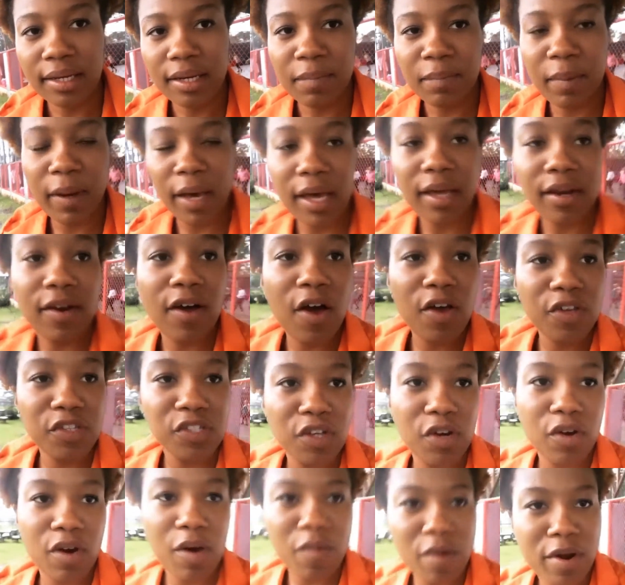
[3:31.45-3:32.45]
But
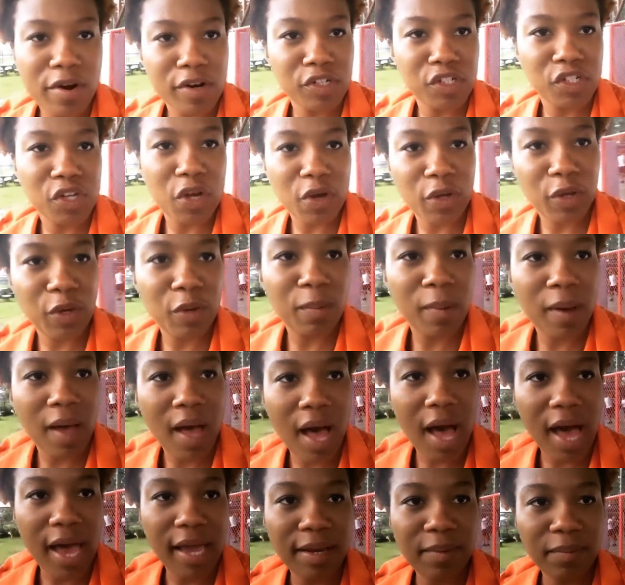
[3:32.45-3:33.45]
also, I wanted to show you
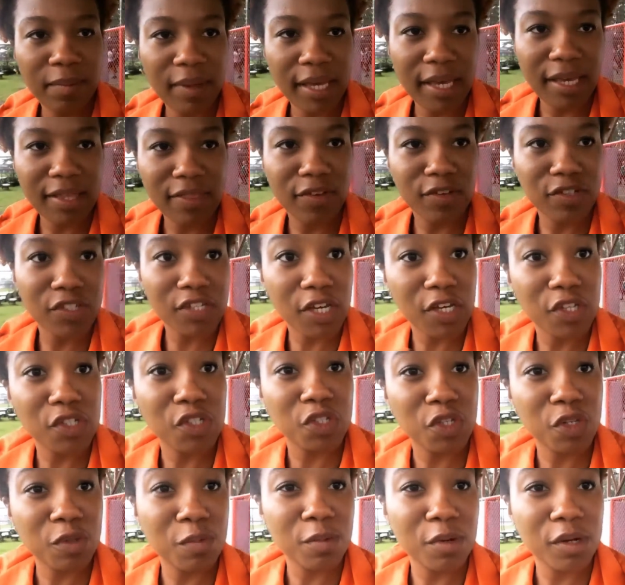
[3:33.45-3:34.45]
behind me, there's like a
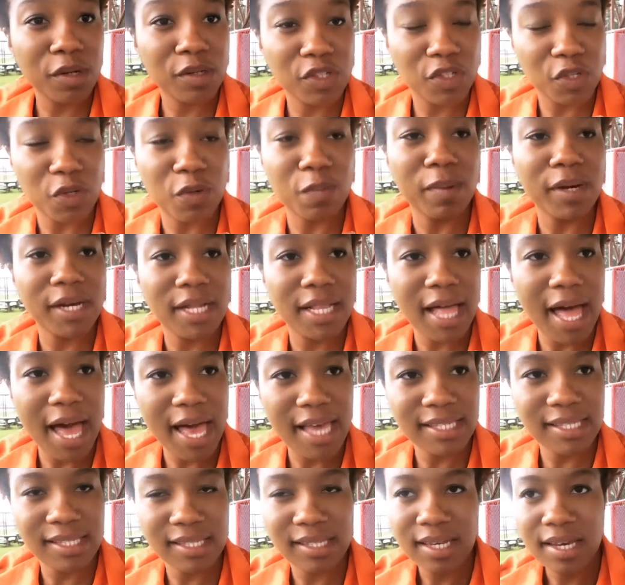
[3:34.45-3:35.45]
Zumba
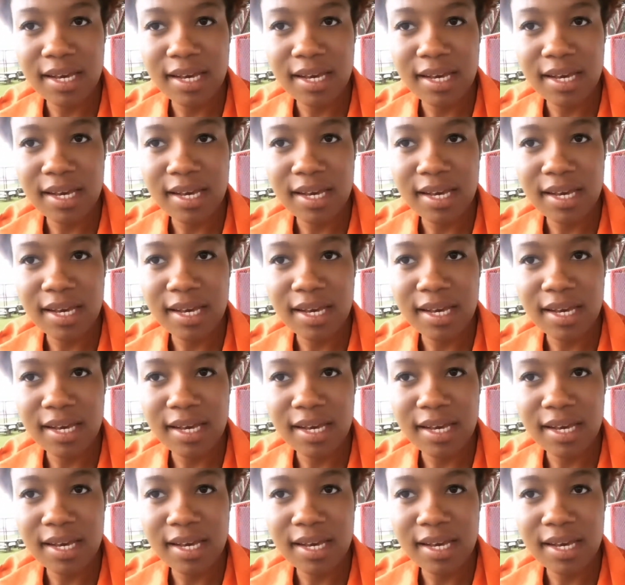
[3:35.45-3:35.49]
class.